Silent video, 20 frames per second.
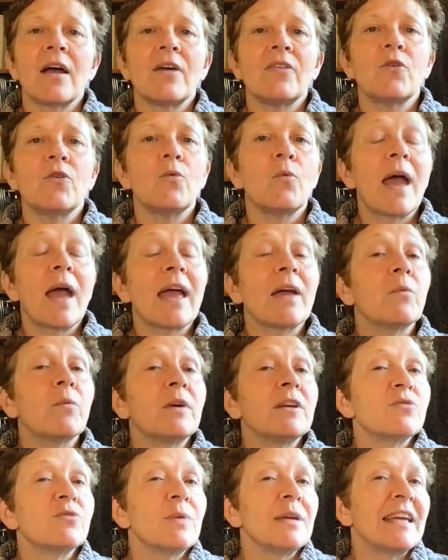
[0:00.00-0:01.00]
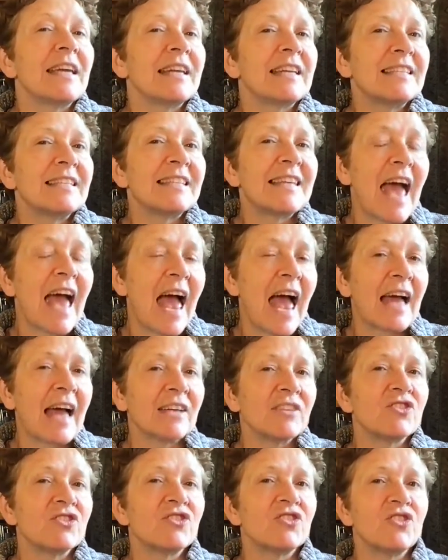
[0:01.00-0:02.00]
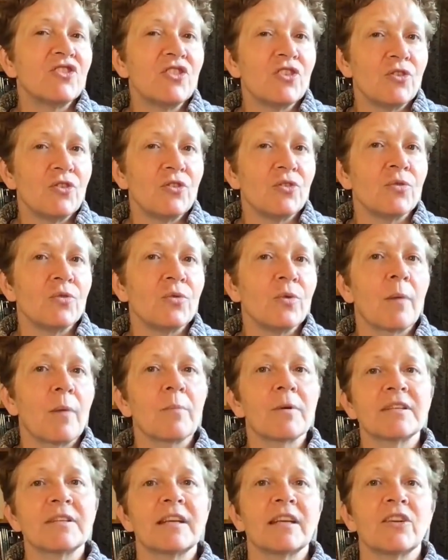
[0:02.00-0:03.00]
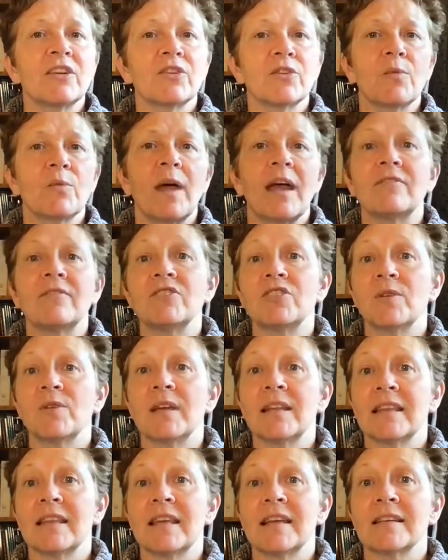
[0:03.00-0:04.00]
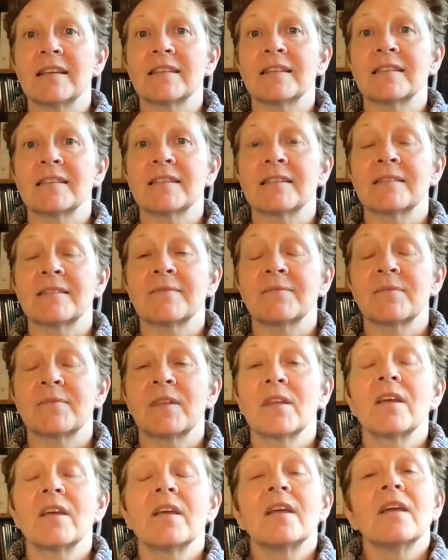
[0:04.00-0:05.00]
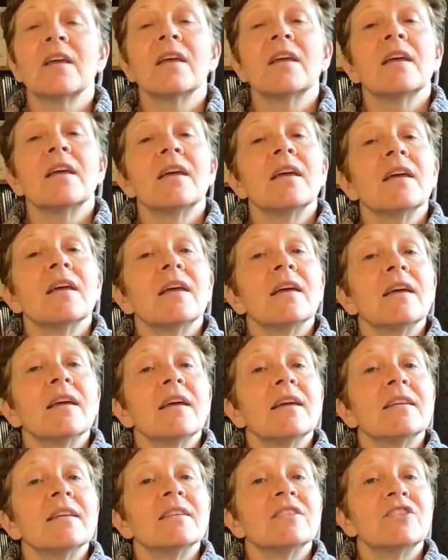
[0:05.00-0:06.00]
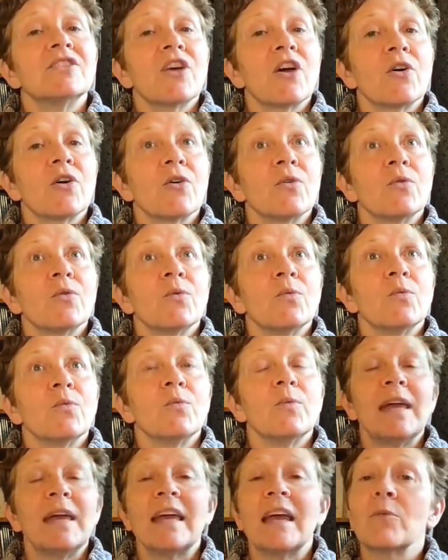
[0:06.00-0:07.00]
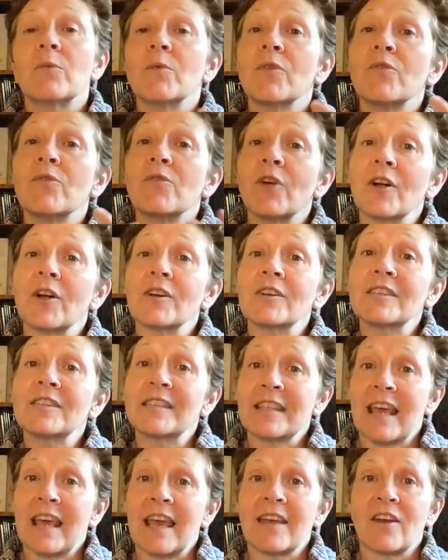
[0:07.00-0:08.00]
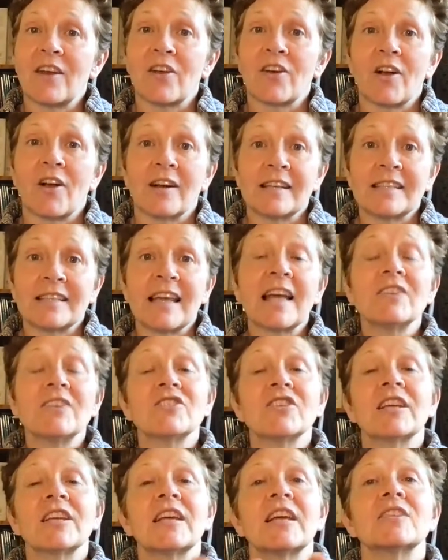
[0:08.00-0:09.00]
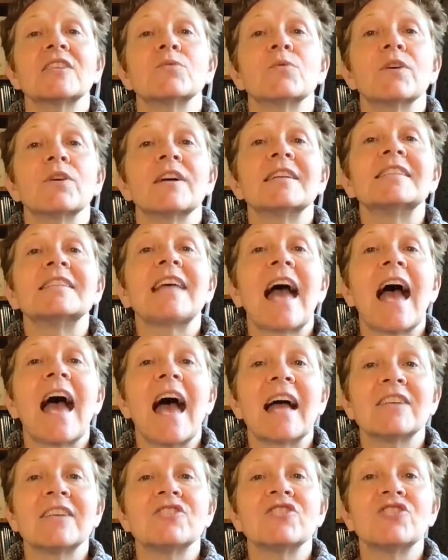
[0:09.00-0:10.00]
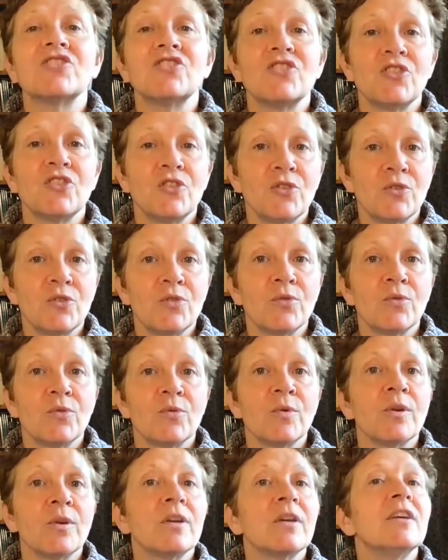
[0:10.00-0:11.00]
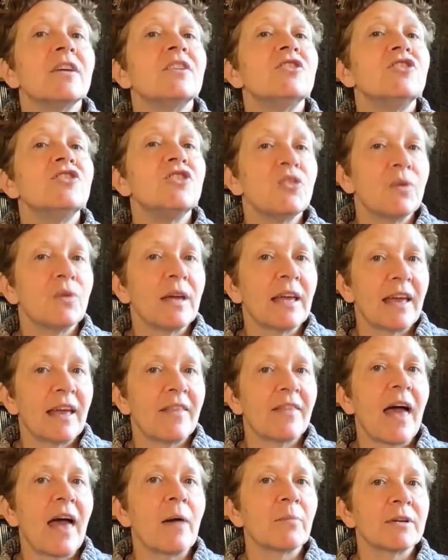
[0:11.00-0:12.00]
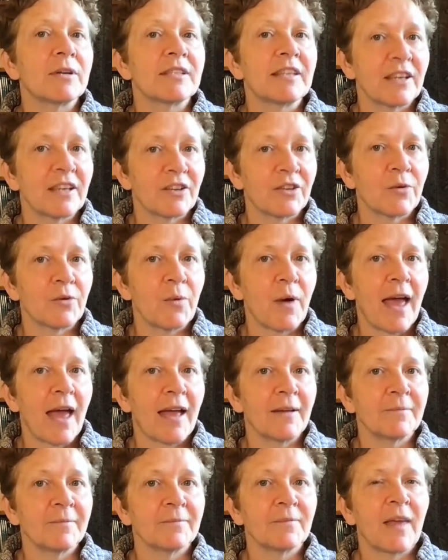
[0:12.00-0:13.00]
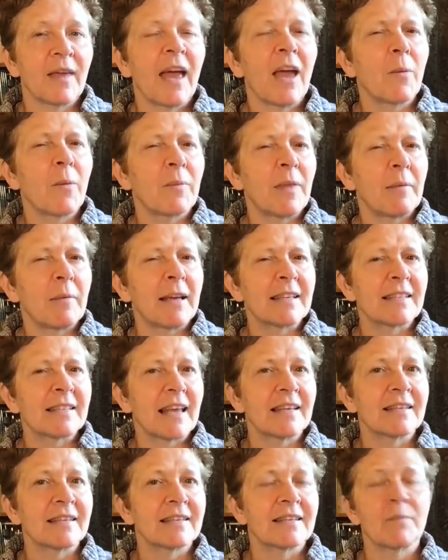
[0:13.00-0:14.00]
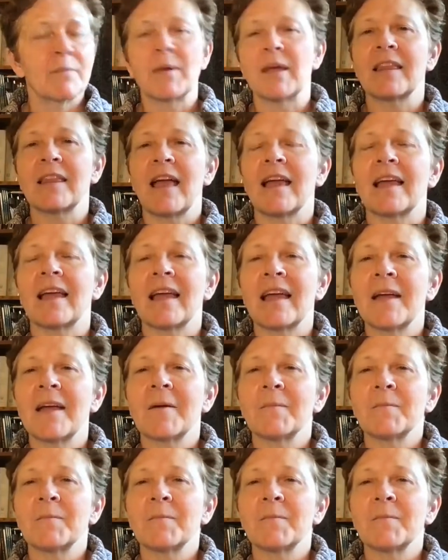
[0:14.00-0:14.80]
the way in which we get attached to a particular way of doing things. So we get reversed then on our intention because we're attached to doing it that particular way. I hope that makes sense. A bit like